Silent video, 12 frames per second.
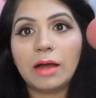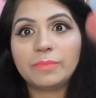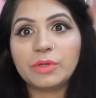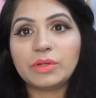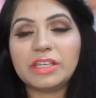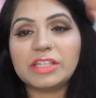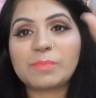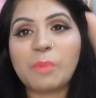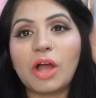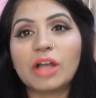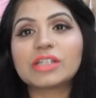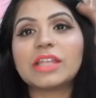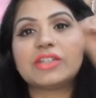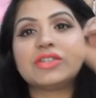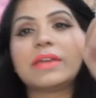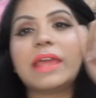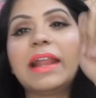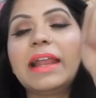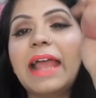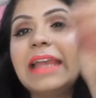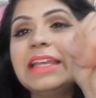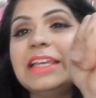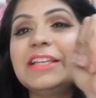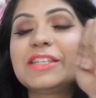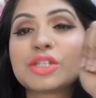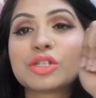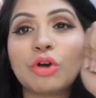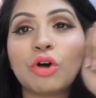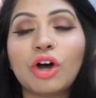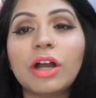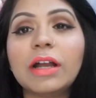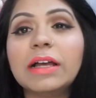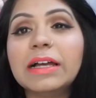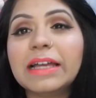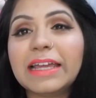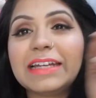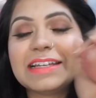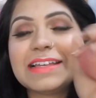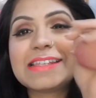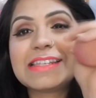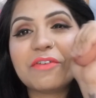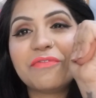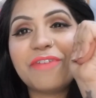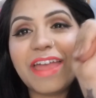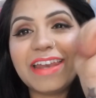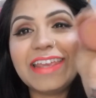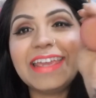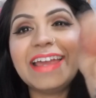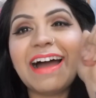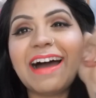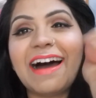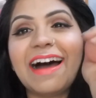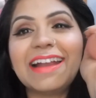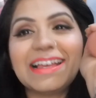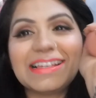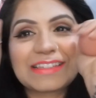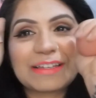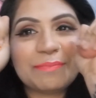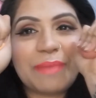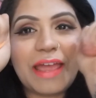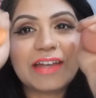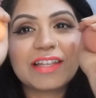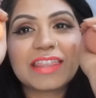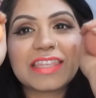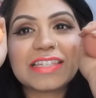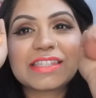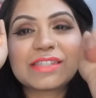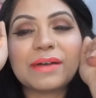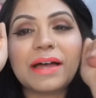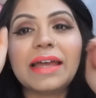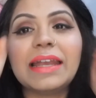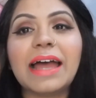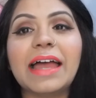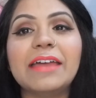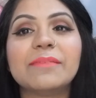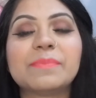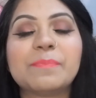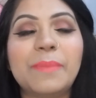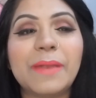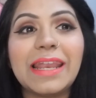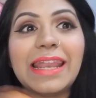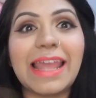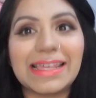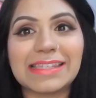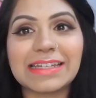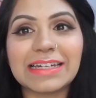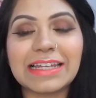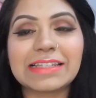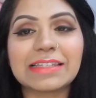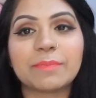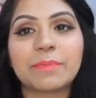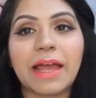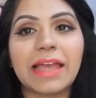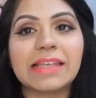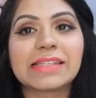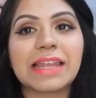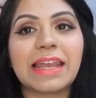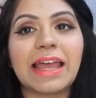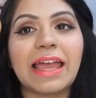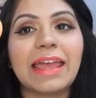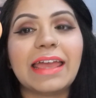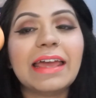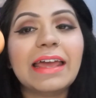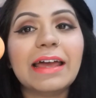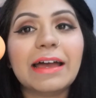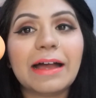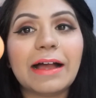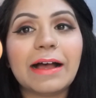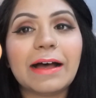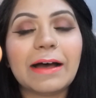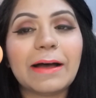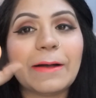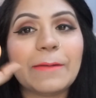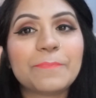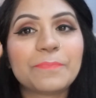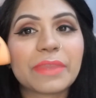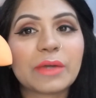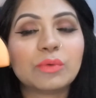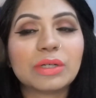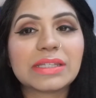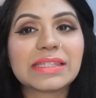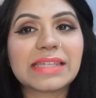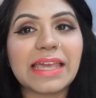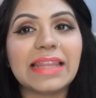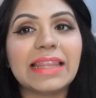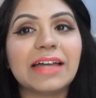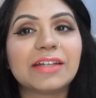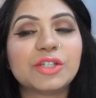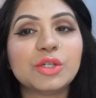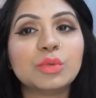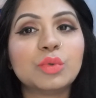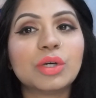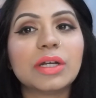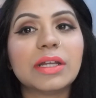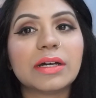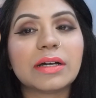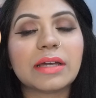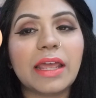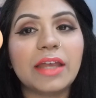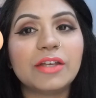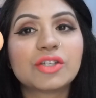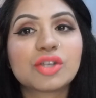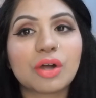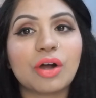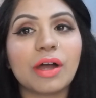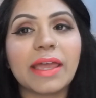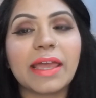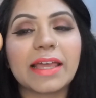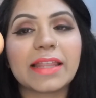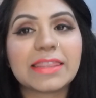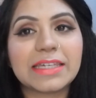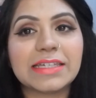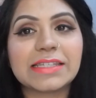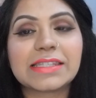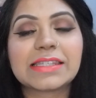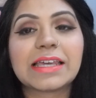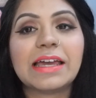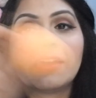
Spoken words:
beauty sponge that you get at any store. It is very hard as compared to this one. I am pleasantly surprised, and I would say that you would enjoy this